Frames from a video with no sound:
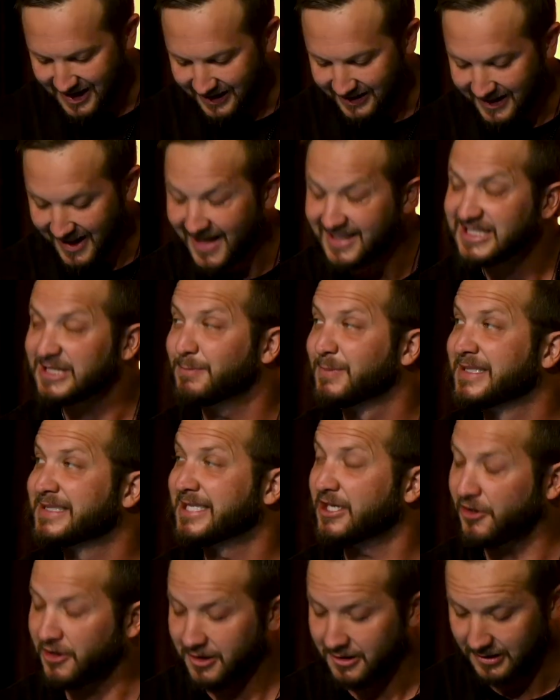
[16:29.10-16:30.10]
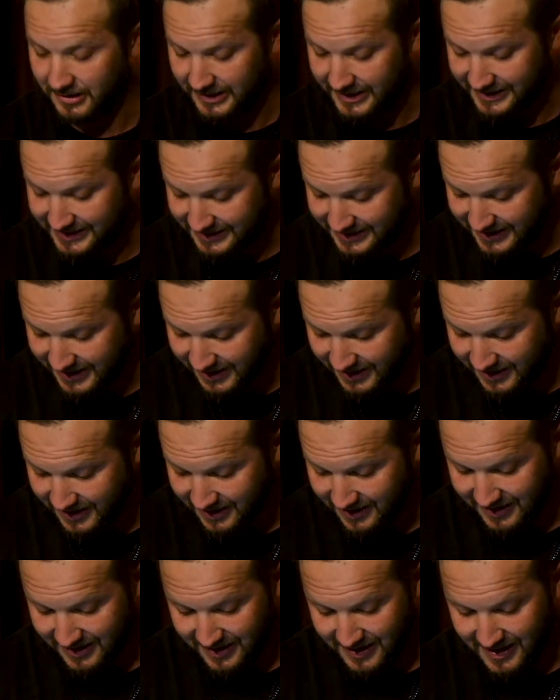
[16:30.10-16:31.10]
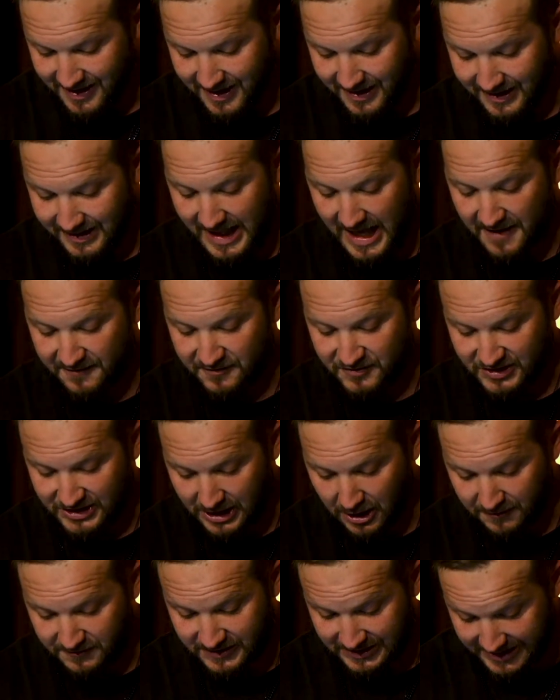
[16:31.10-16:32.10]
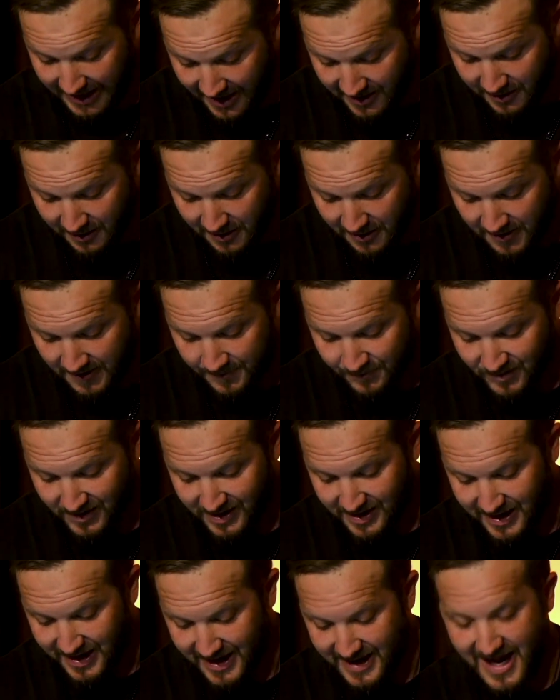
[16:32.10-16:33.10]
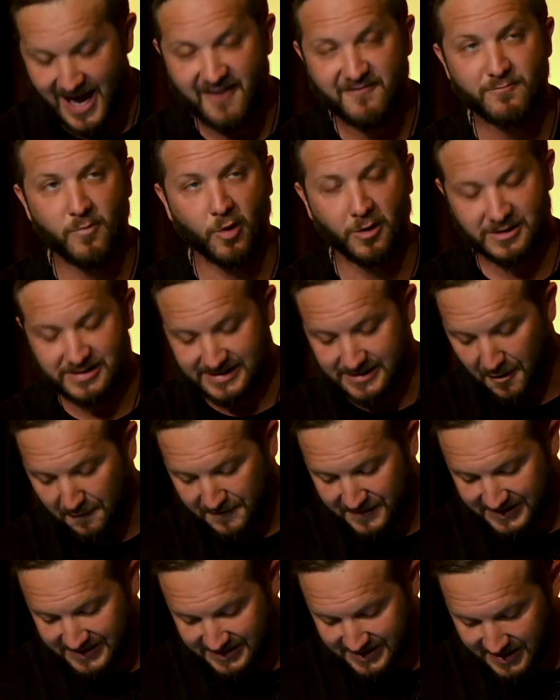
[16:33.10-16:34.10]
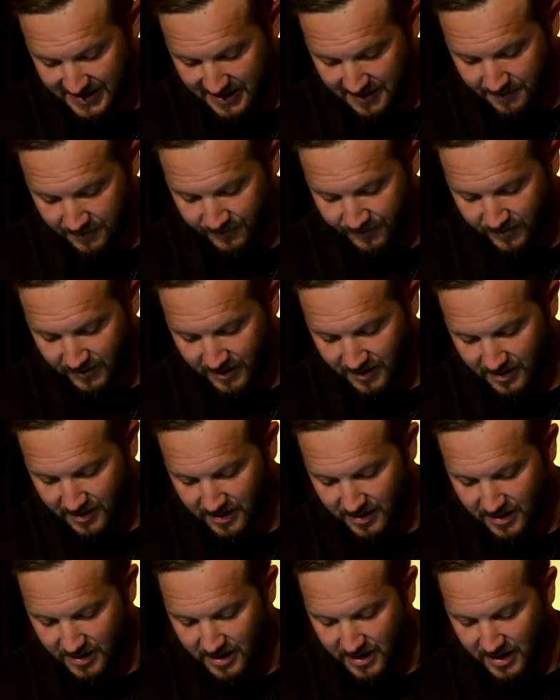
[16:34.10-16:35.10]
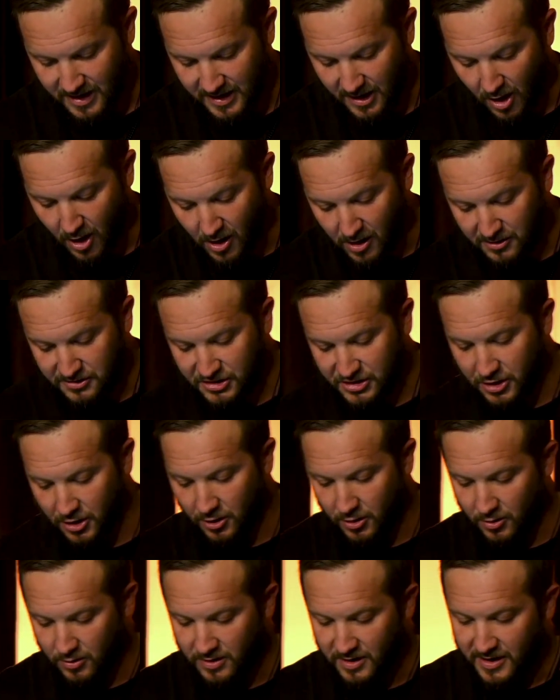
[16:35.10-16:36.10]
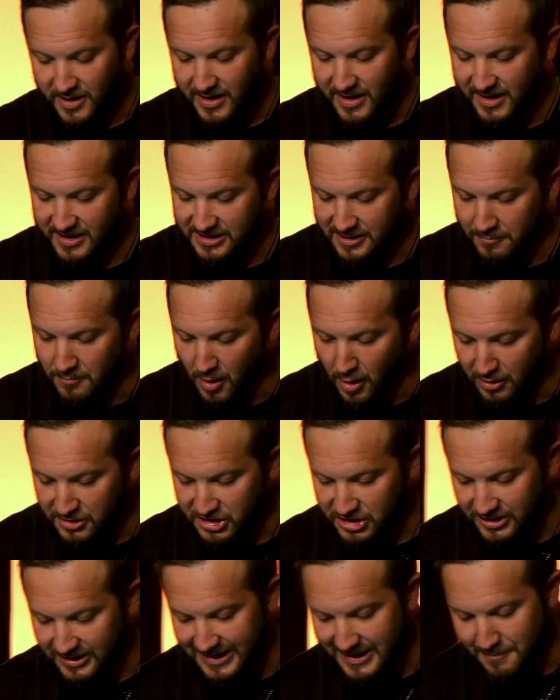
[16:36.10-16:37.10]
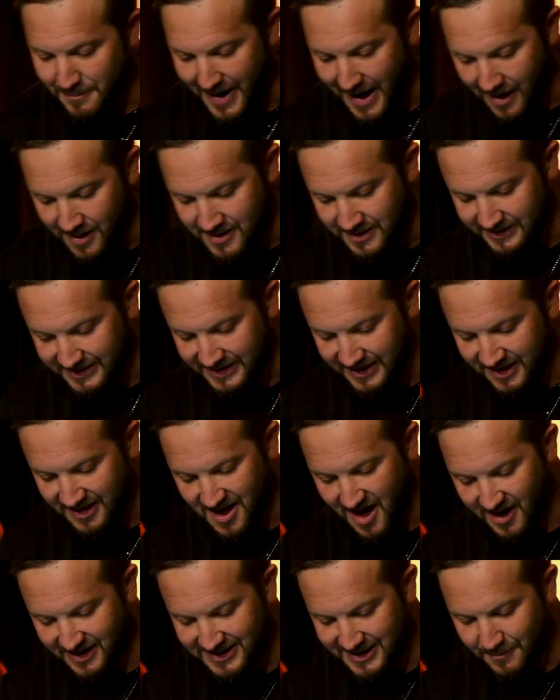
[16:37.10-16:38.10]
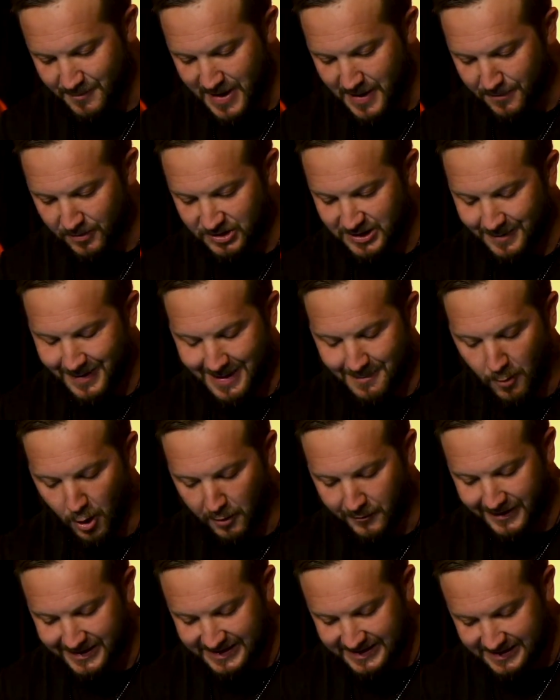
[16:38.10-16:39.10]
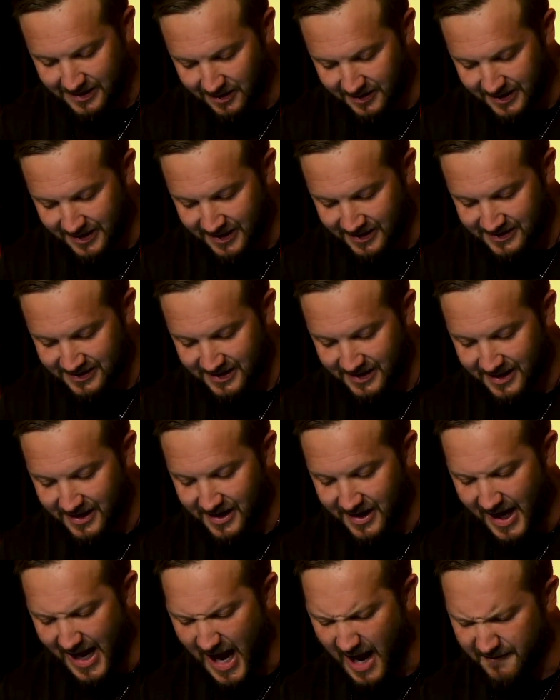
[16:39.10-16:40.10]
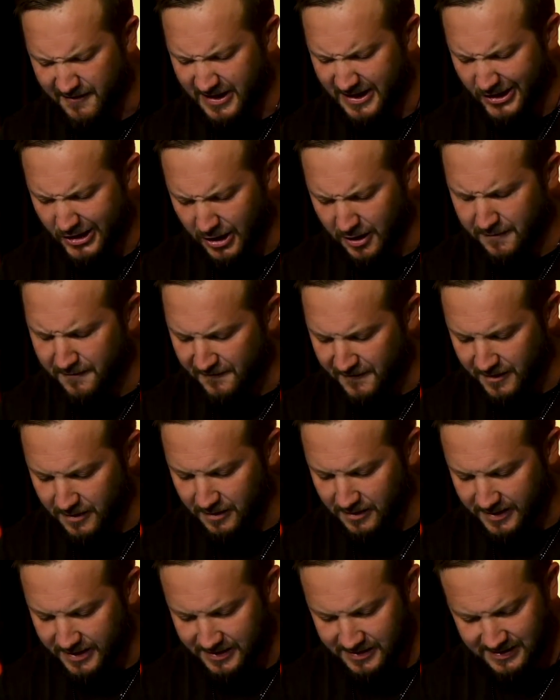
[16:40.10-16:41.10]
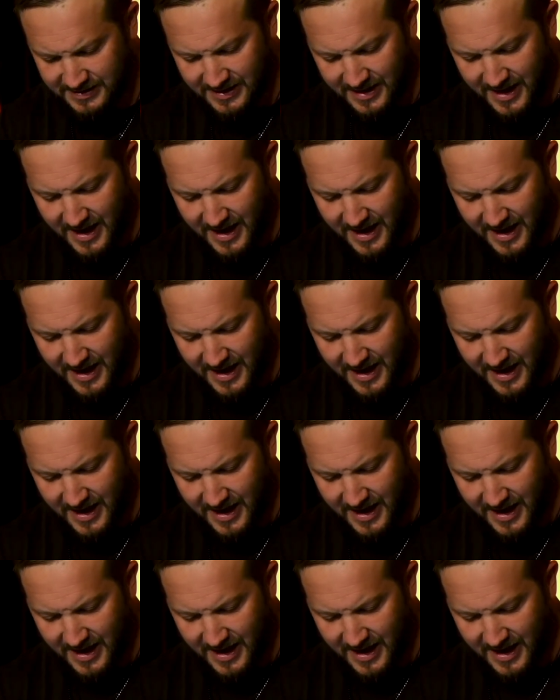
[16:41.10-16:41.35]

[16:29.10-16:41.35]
less materialistic, less self-centered, and have more self-esteem. It also is emotionally balancing, causing people to be more resilient, having good feelings,